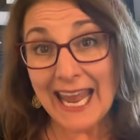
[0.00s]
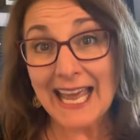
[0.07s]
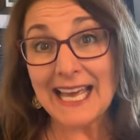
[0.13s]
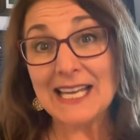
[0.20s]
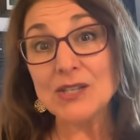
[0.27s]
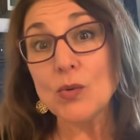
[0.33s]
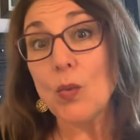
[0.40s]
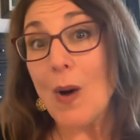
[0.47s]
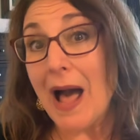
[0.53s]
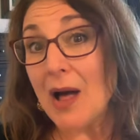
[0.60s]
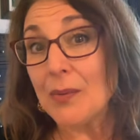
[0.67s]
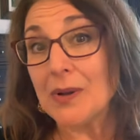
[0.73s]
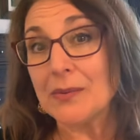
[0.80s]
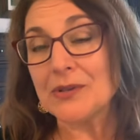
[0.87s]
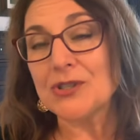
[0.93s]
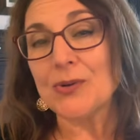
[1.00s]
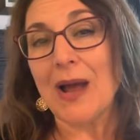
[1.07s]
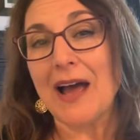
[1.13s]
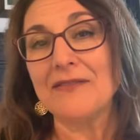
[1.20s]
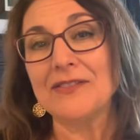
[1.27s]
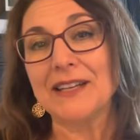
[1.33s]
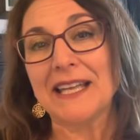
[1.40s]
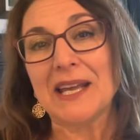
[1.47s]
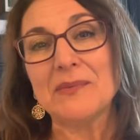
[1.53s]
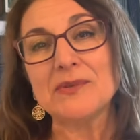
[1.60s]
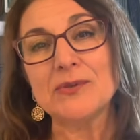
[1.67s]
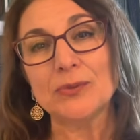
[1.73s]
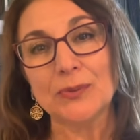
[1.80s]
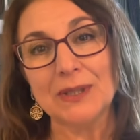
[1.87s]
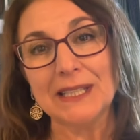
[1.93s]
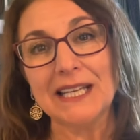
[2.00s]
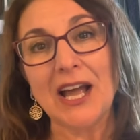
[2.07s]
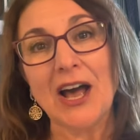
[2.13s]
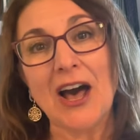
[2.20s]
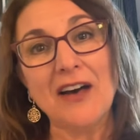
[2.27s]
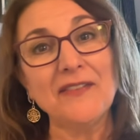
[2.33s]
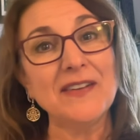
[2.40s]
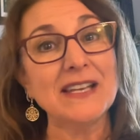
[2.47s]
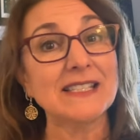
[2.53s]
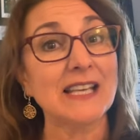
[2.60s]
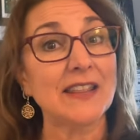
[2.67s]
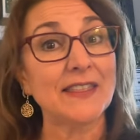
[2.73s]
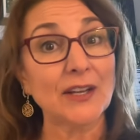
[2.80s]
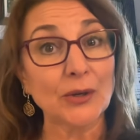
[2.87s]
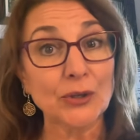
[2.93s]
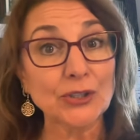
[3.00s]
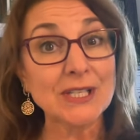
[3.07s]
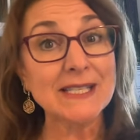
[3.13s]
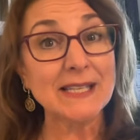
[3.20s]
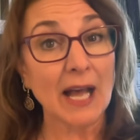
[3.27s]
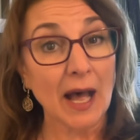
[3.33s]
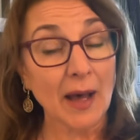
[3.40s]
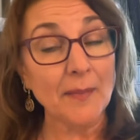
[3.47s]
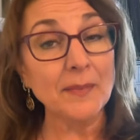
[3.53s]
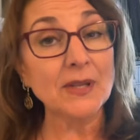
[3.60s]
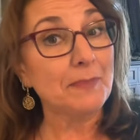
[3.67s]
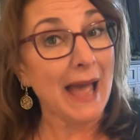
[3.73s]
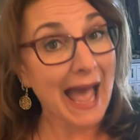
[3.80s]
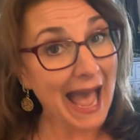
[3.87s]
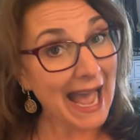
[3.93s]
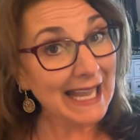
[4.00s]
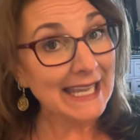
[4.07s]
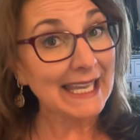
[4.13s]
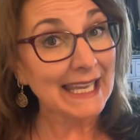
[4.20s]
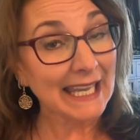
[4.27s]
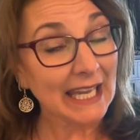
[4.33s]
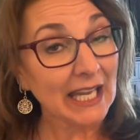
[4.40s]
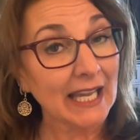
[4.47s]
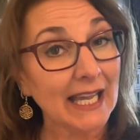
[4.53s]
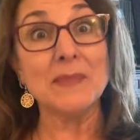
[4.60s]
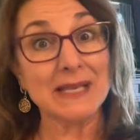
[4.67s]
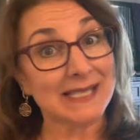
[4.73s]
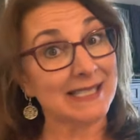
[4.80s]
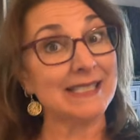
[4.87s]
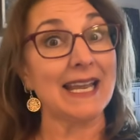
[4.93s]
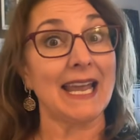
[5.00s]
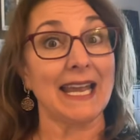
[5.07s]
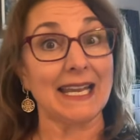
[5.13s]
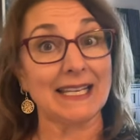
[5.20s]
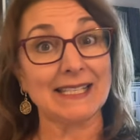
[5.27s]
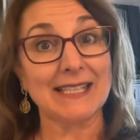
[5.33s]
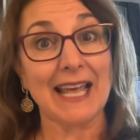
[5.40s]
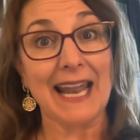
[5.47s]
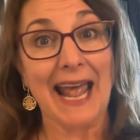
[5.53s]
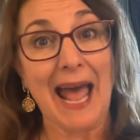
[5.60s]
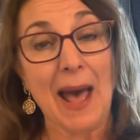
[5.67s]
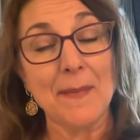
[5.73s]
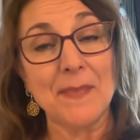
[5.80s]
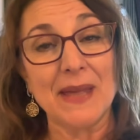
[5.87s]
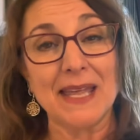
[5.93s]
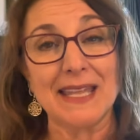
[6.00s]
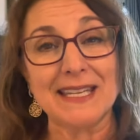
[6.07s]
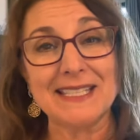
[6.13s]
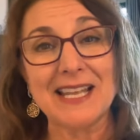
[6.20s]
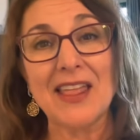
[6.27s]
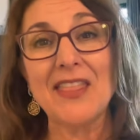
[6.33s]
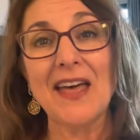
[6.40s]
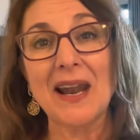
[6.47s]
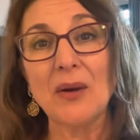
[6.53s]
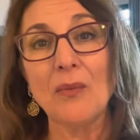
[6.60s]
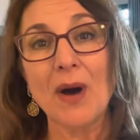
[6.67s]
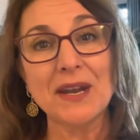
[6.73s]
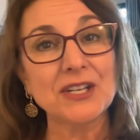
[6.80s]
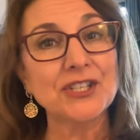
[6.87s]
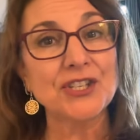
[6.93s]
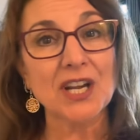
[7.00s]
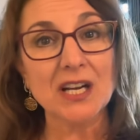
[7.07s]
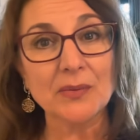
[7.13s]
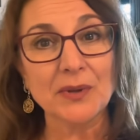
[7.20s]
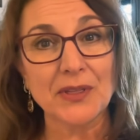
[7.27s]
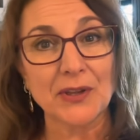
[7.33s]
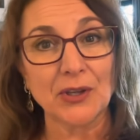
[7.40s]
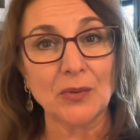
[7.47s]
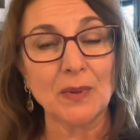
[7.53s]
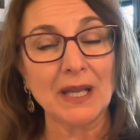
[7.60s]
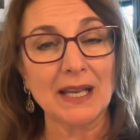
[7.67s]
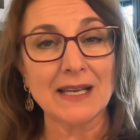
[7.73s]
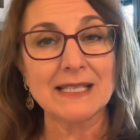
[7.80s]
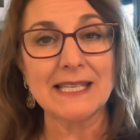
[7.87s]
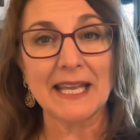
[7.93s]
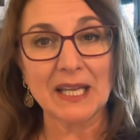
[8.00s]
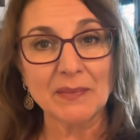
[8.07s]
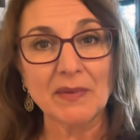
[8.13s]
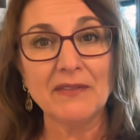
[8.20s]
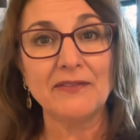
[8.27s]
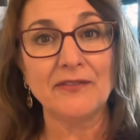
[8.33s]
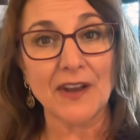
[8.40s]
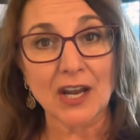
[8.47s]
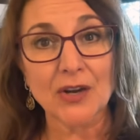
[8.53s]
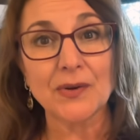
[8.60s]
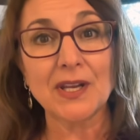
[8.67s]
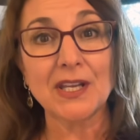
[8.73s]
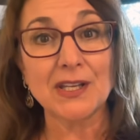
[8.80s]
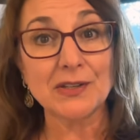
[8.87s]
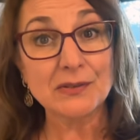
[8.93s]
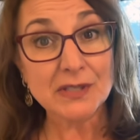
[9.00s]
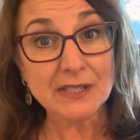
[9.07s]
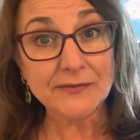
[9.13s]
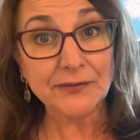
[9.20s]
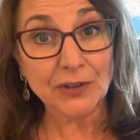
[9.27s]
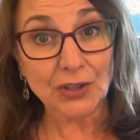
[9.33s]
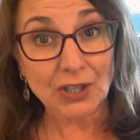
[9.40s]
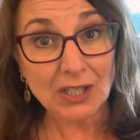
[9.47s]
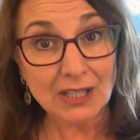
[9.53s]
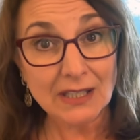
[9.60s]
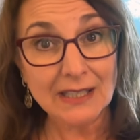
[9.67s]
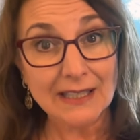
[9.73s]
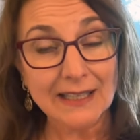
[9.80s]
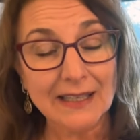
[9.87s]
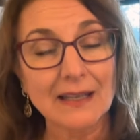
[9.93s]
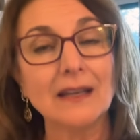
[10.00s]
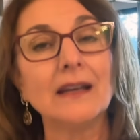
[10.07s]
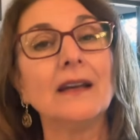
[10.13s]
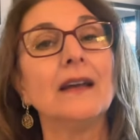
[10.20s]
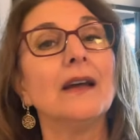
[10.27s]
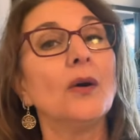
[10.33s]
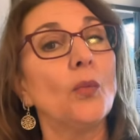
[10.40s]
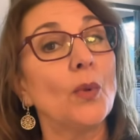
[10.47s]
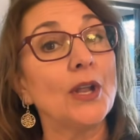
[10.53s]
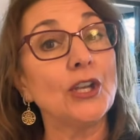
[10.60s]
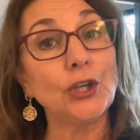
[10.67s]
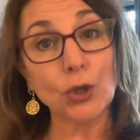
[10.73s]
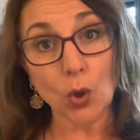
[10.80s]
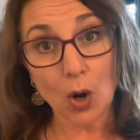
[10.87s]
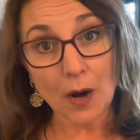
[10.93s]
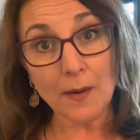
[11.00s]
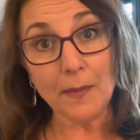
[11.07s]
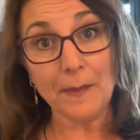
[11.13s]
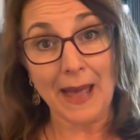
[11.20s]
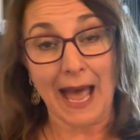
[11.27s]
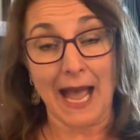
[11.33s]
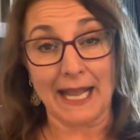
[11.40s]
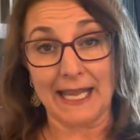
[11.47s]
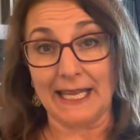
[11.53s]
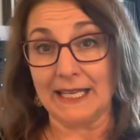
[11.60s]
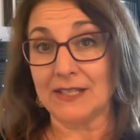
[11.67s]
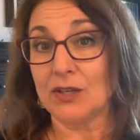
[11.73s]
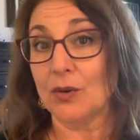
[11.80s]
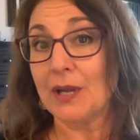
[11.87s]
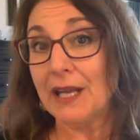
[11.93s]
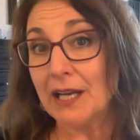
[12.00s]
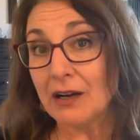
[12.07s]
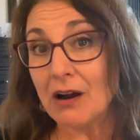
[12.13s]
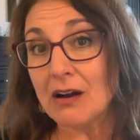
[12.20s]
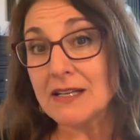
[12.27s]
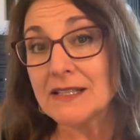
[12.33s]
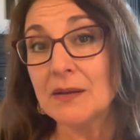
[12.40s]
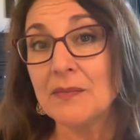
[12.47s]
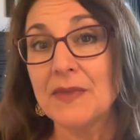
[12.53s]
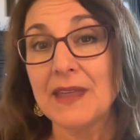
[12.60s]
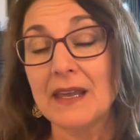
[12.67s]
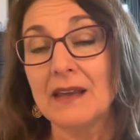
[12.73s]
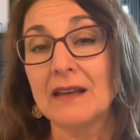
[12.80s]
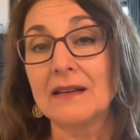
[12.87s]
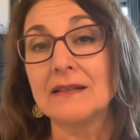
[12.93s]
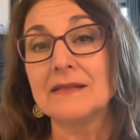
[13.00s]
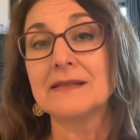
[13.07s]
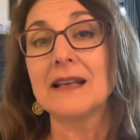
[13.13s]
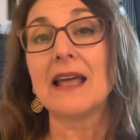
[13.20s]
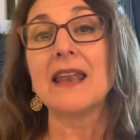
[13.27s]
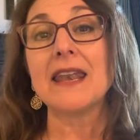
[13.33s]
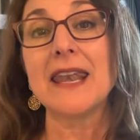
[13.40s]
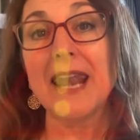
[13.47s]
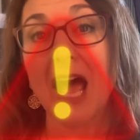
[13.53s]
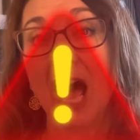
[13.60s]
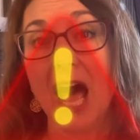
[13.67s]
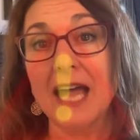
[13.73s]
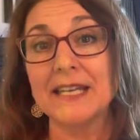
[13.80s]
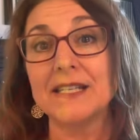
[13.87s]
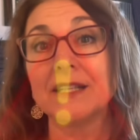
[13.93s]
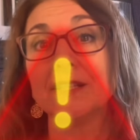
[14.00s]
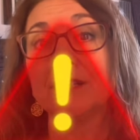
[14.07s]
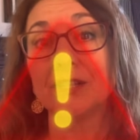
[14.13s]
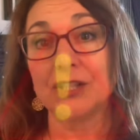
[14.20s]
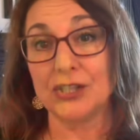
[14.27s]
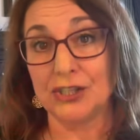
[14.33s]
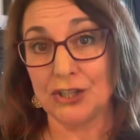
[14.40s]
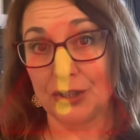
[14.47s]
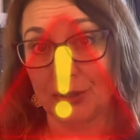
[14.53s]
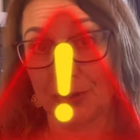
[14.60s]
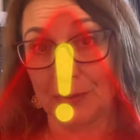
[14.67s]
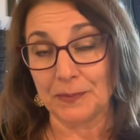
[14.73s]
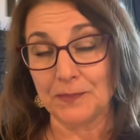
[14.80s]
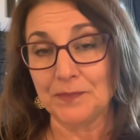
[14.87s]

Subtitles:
And while we were traveling, it was really obvious that there were some packing mistakes that happened that I want to share with you because they can be very useful when you're packing. So here are some things not to do.